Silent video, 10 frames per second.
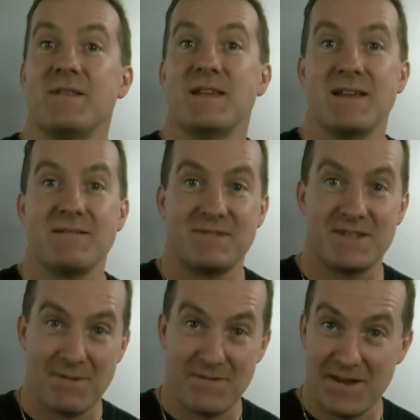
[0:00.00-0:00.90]
than
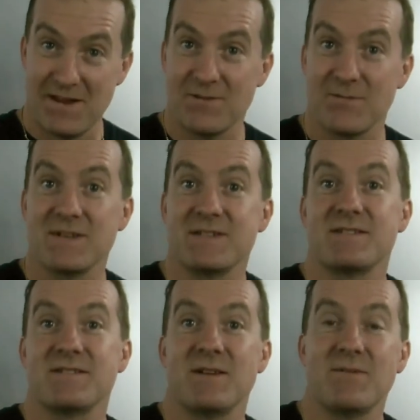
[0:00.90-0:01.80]
some of the other
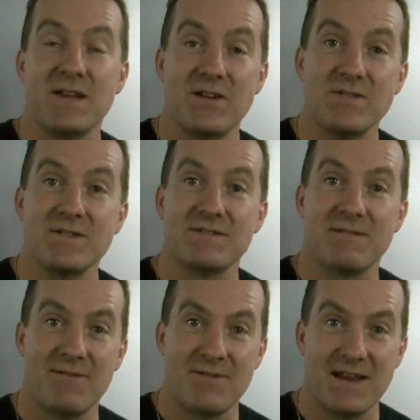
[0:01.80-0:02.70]
ones that we use
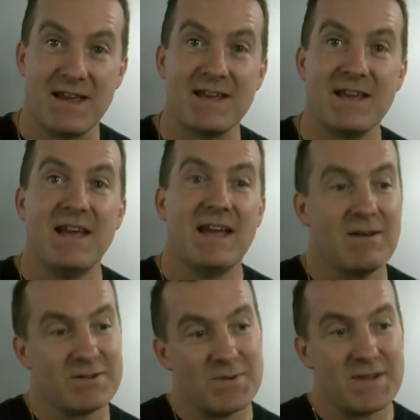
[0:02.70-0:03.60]
every day. That
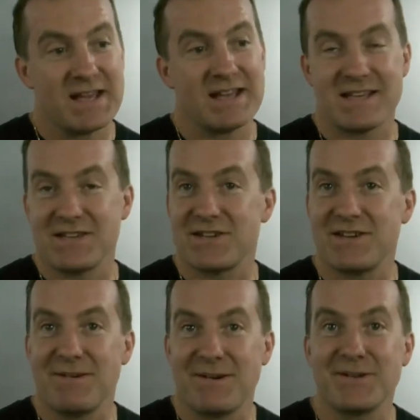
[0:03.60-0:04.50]
was one thing, is I just
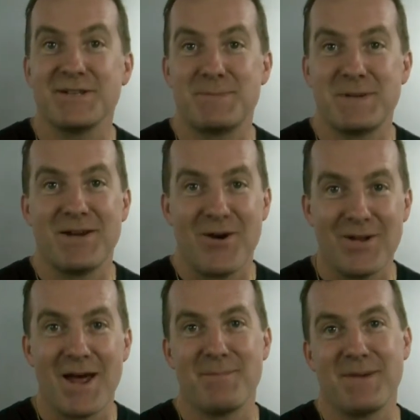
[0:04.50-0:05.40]
couldn't spend a whole
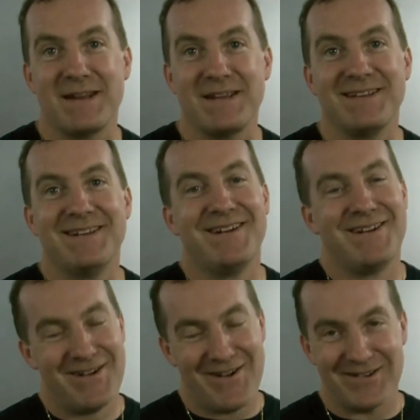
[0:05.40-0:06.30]
lot of money
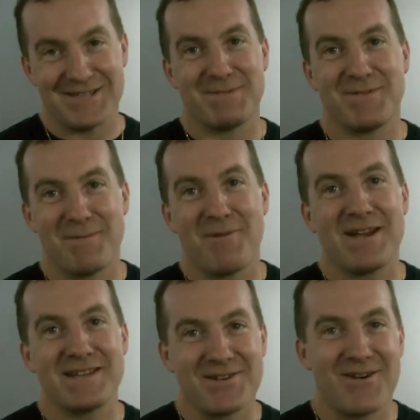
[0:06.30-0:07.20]
on something from a
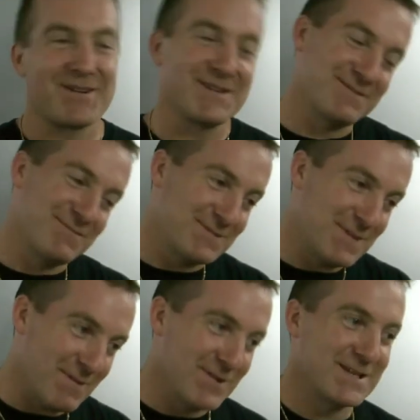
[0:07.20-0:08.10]
race car, because we
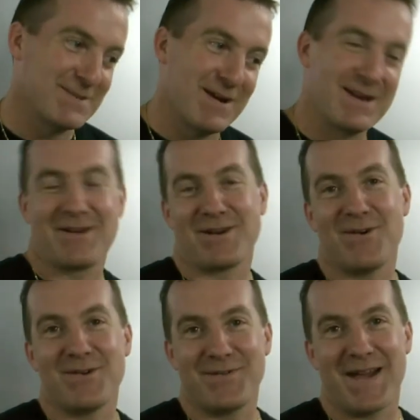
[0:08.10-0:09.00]
spend most of the money on
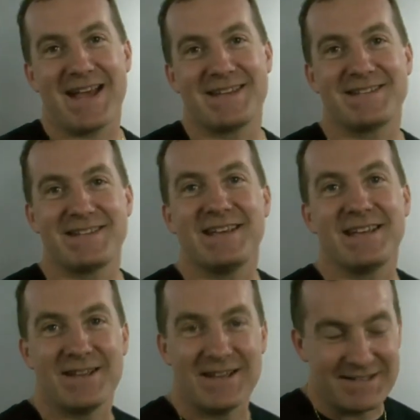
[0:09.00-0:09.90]
going fast
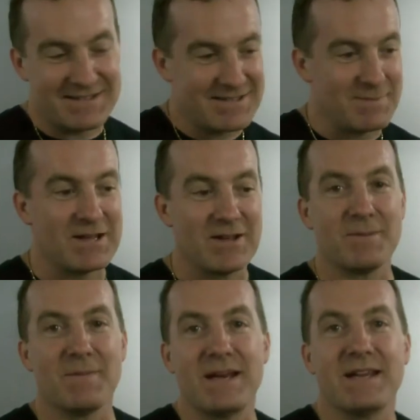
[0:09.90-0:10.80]
and some of the other
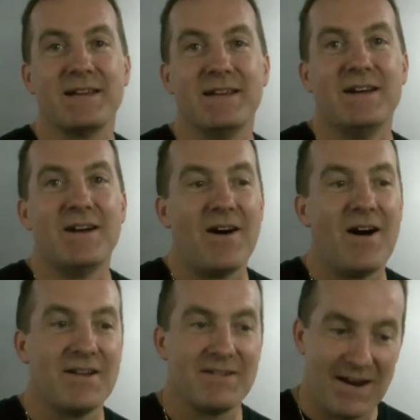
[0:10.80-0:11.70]
money
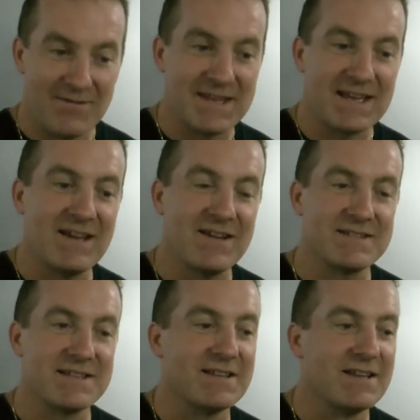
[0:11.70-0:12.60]
on everything else.
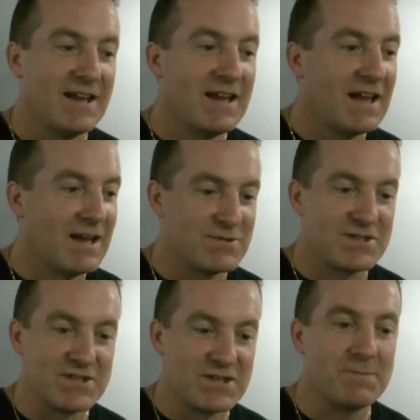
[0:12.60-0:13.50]
And it was
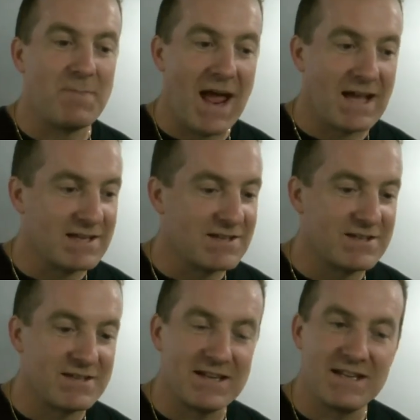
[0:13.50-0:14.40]
just a good package
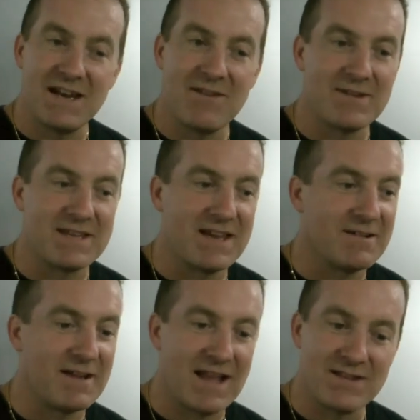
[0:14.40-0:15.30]
and everything.
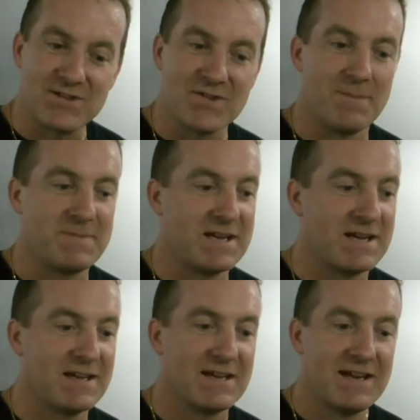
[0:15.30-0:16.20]
Had the
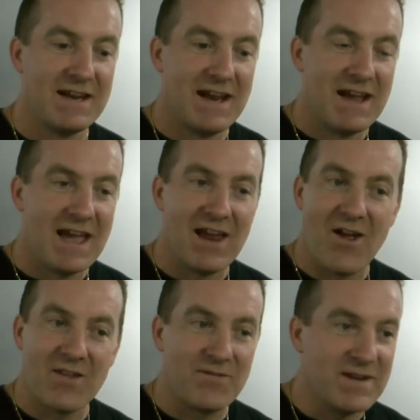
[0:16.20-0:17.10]
scripting, had
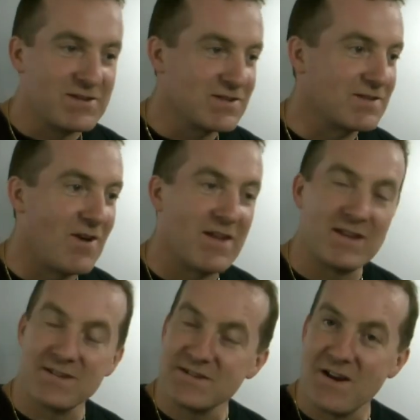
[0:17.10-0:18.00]
all the features of all the
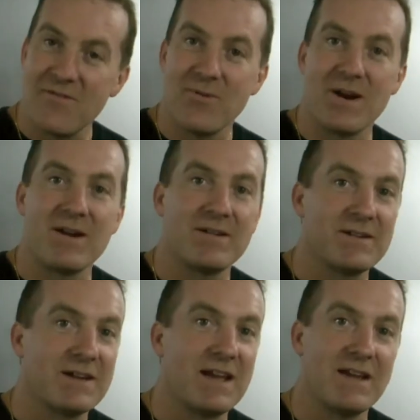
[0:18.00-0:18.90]
other software,
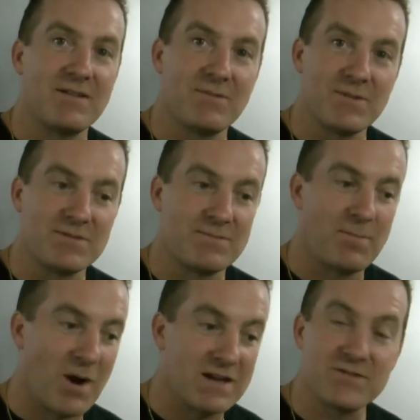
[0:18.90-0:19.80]
and was
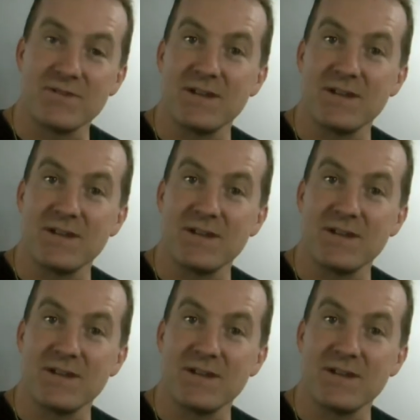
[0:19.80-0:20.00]
priced really